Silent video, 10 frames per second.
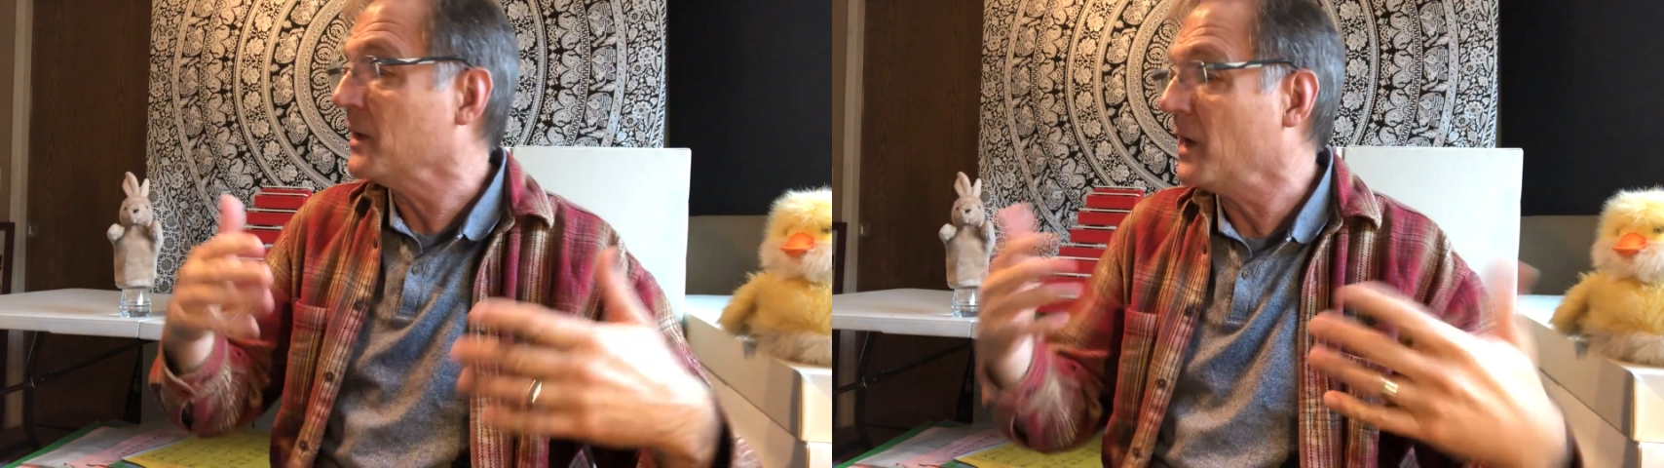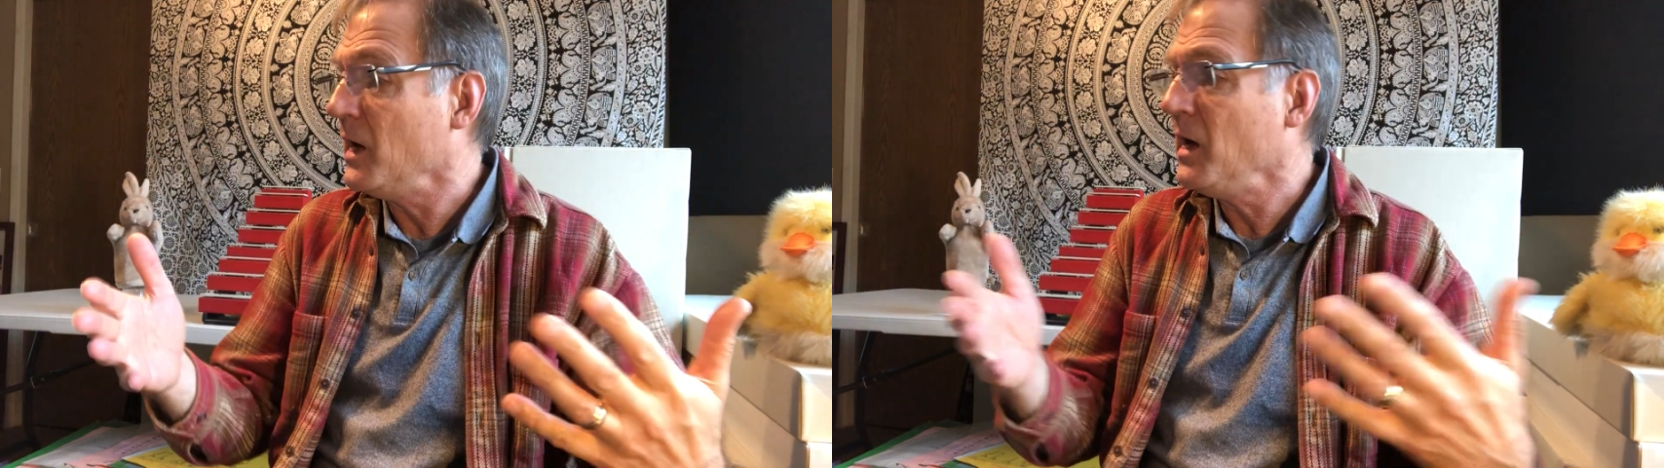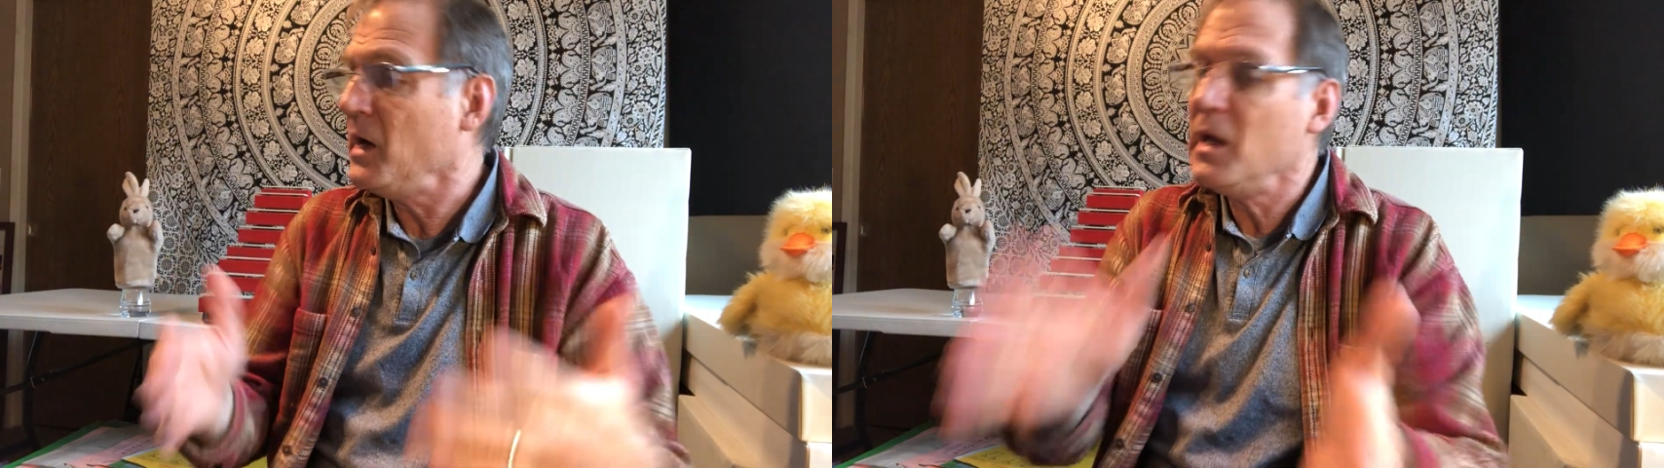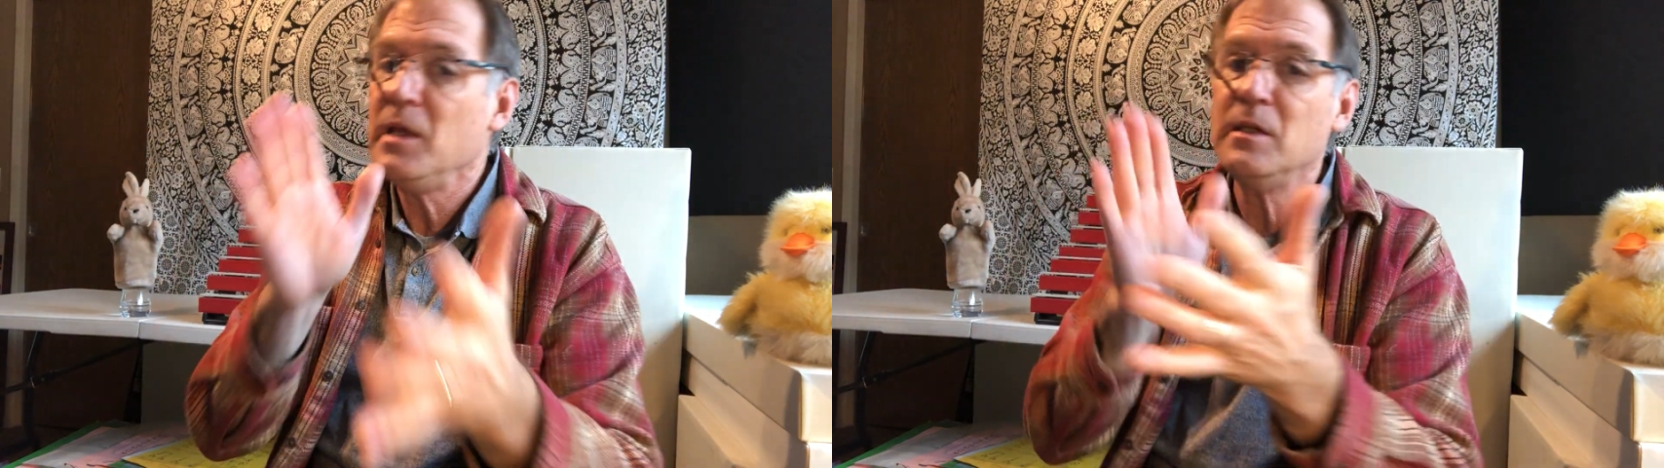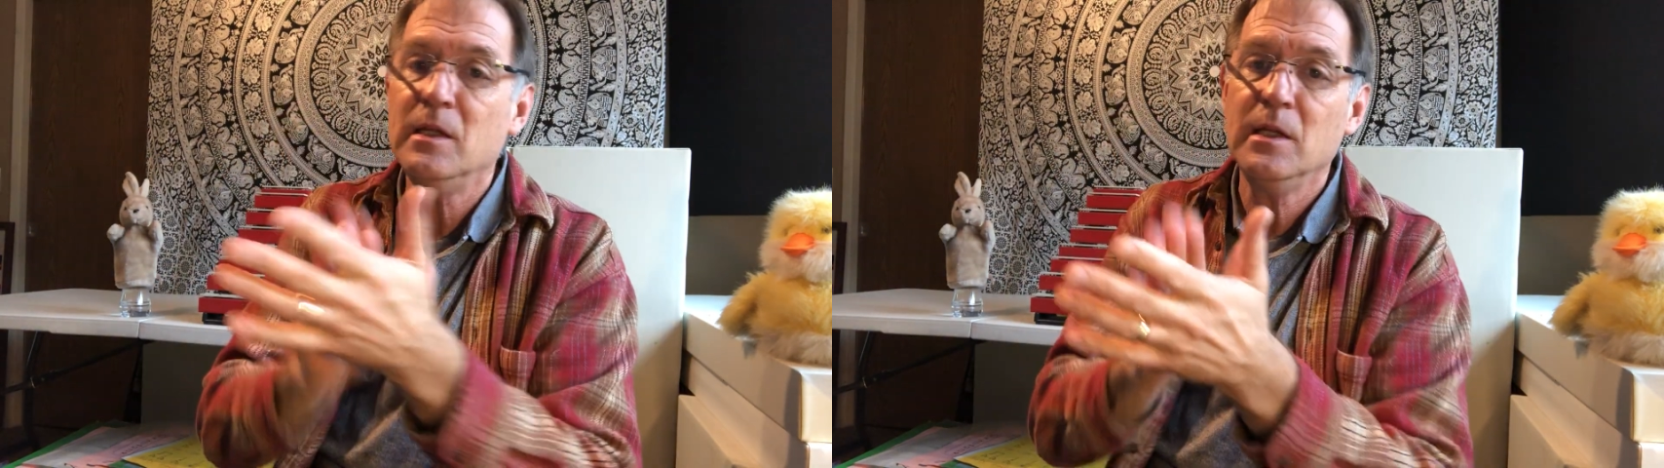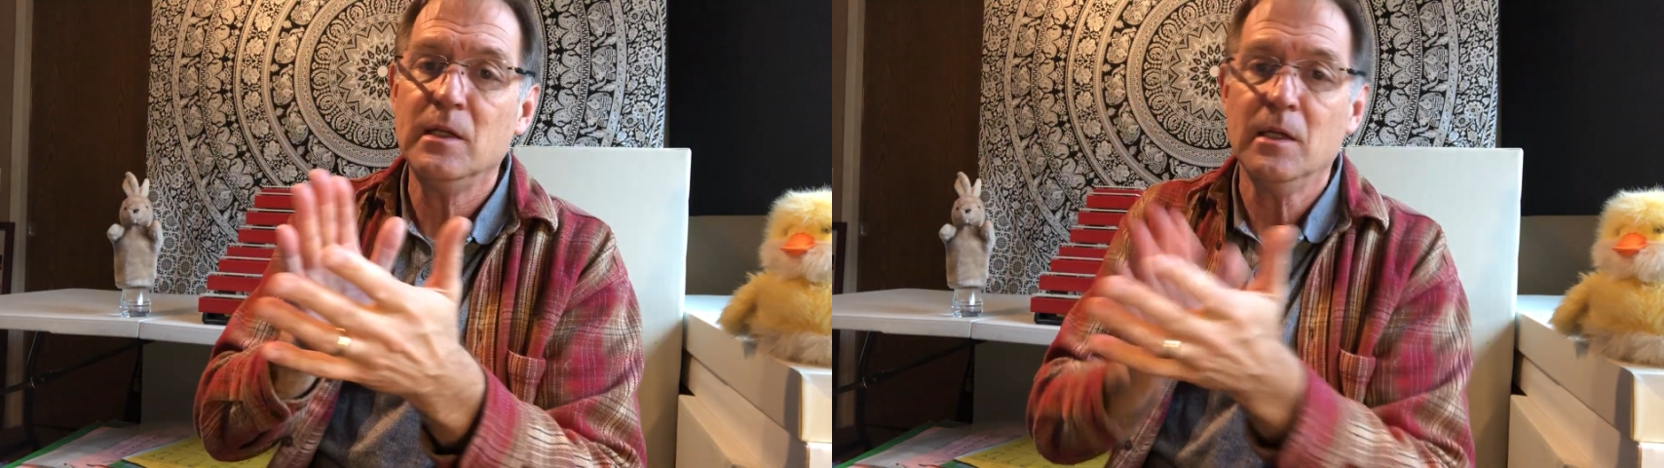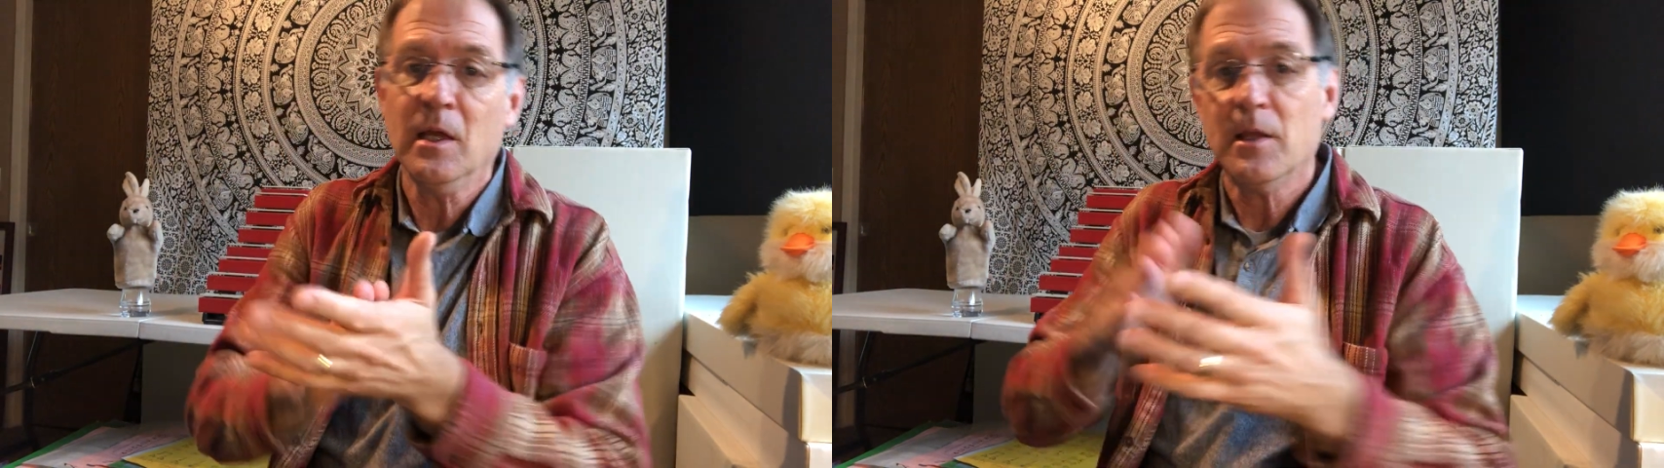kindly.